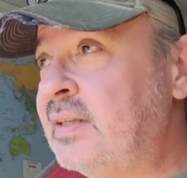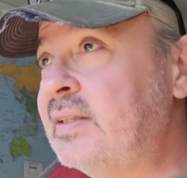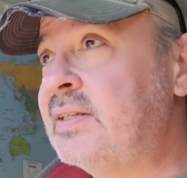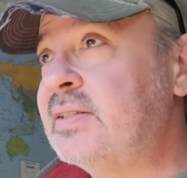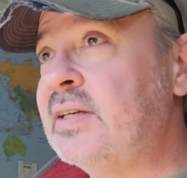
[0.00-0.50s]

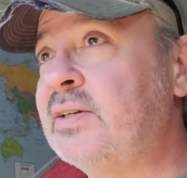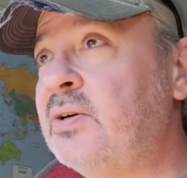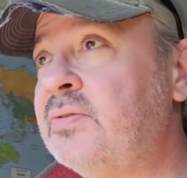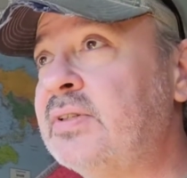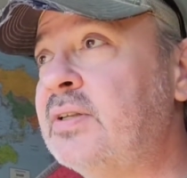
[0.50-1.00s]
they say
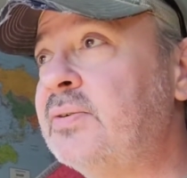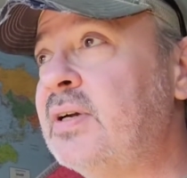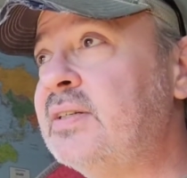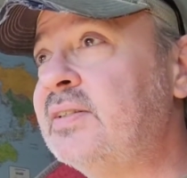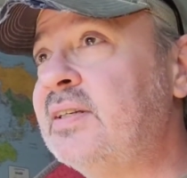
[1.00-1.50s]
COVID's on the
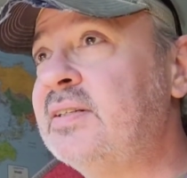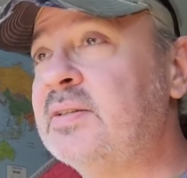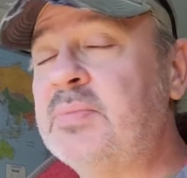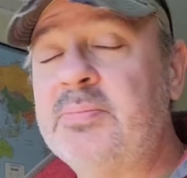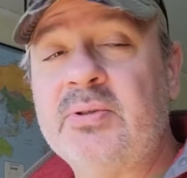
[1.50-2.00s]
rise again and
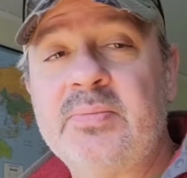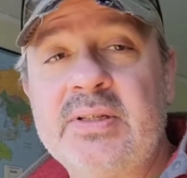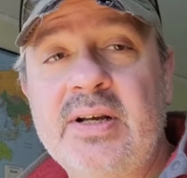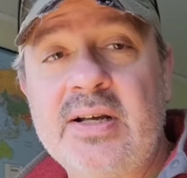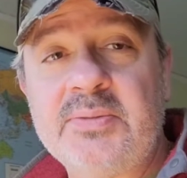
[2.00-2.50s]
that people are
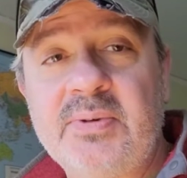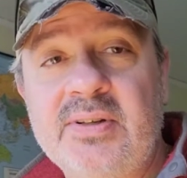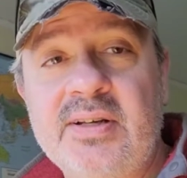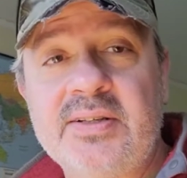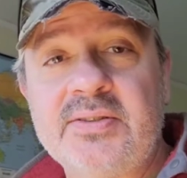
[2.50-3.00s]
being
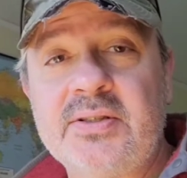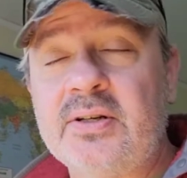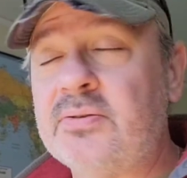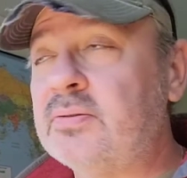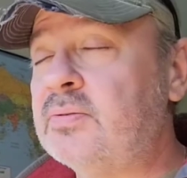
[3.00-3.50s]
hospitalized. You
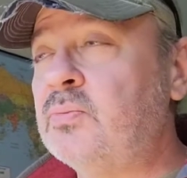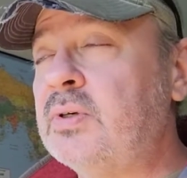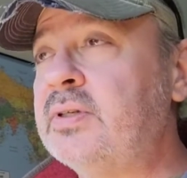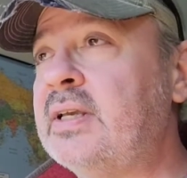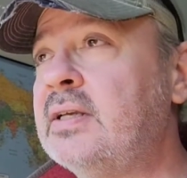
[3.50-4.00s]
know,
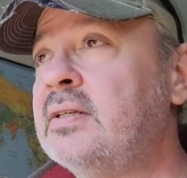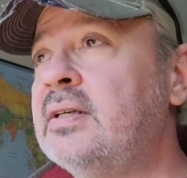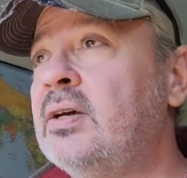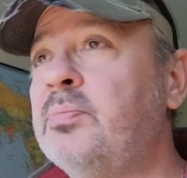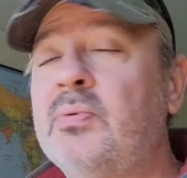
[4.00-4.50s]
one can't
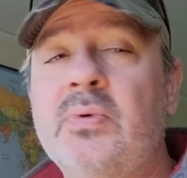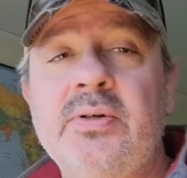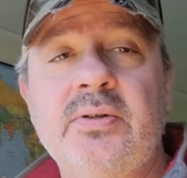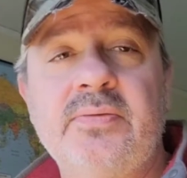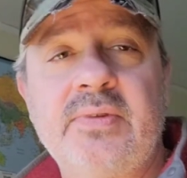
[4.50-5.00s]
help but
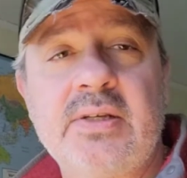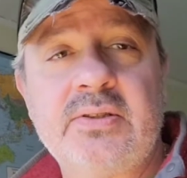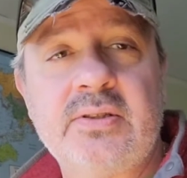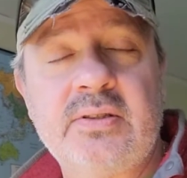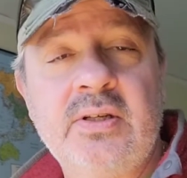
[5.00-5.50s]
wonder if
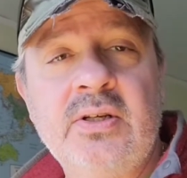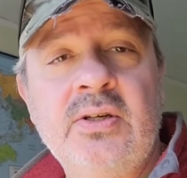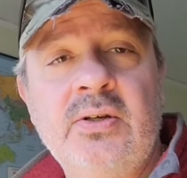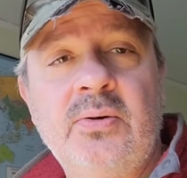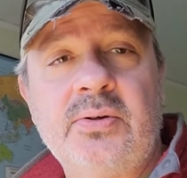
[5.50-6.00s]
that's
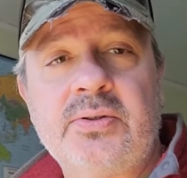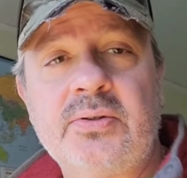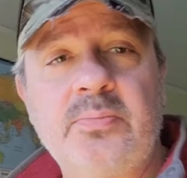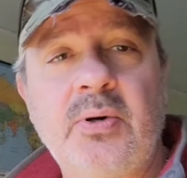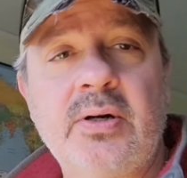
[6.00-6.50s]

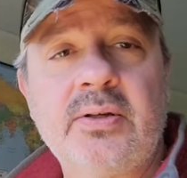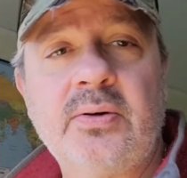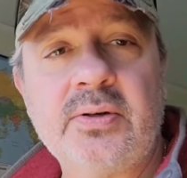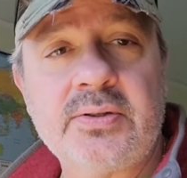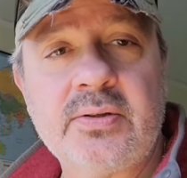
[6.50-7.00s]
also part of the
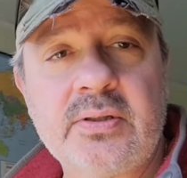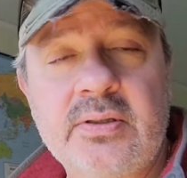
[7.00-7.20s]
cause